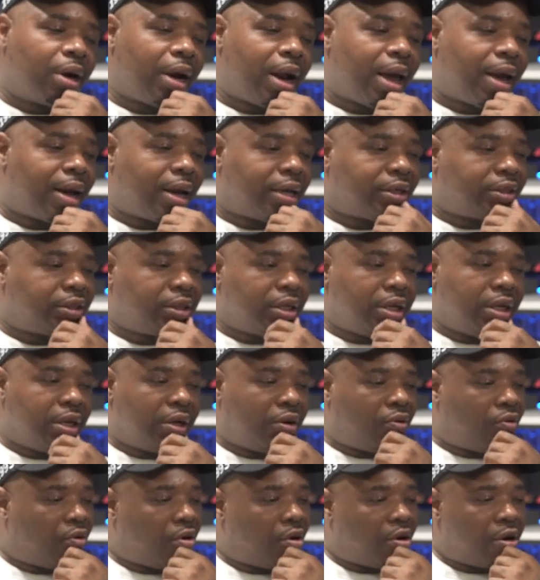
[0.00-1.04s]
Like I said,
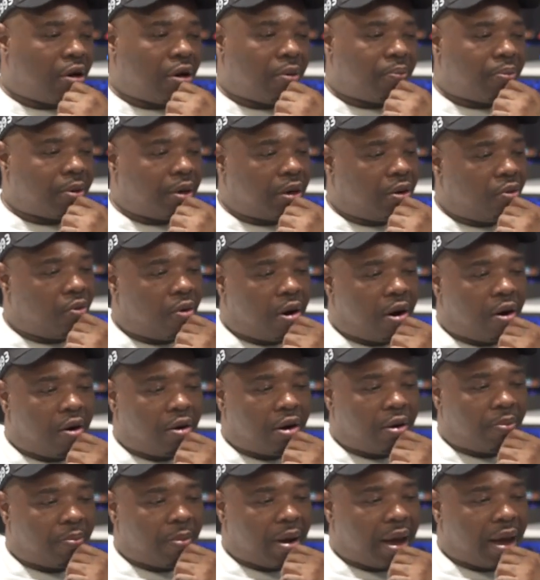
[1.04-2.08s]
growing up in New
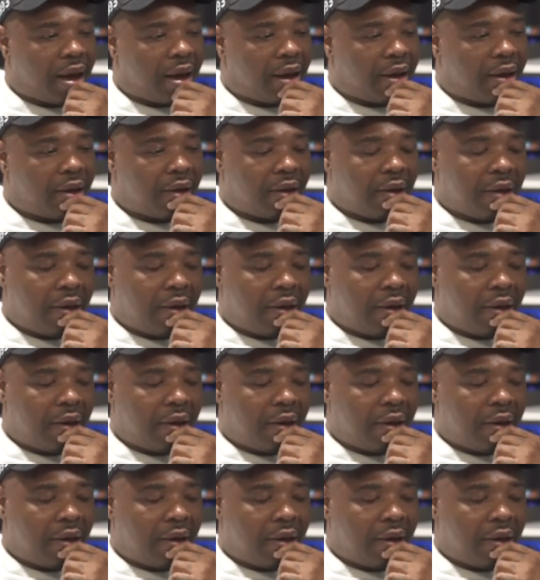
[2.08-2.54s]
Orleans, man,